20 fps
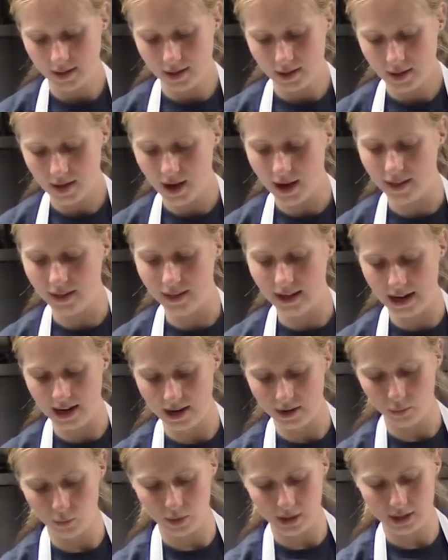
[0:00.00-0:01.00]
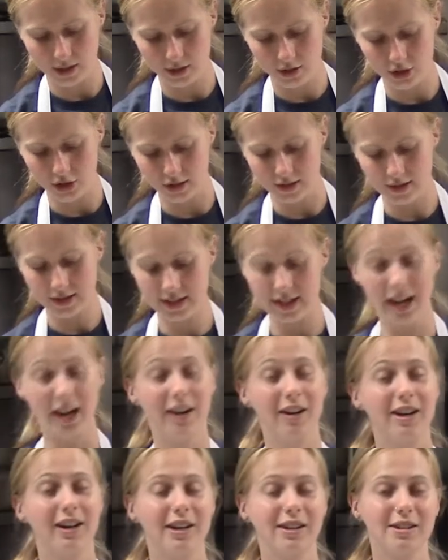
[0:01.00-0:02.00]
And then we can just
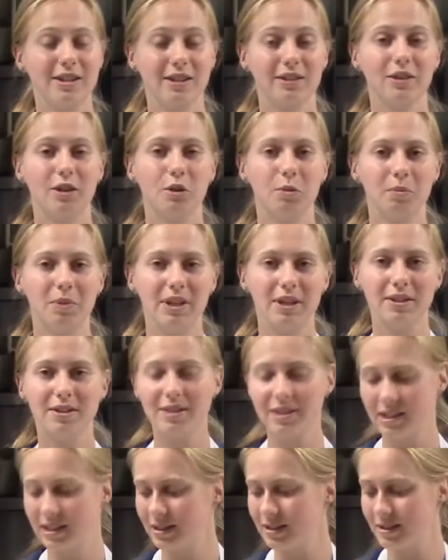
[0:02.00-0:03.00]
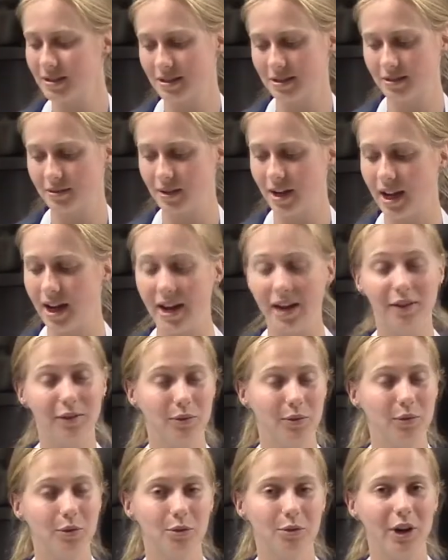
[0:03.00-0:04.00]
tear it into little pieces and
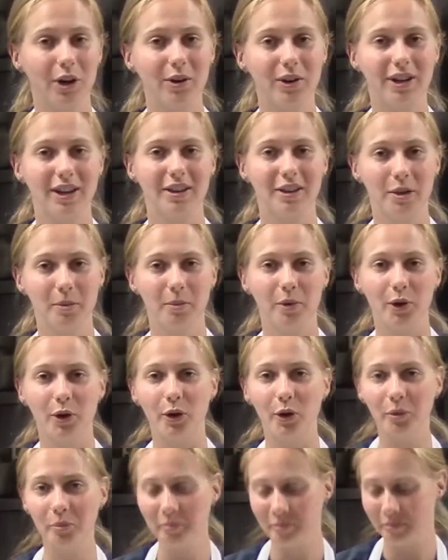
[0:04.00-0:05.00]
throw it in the bowl.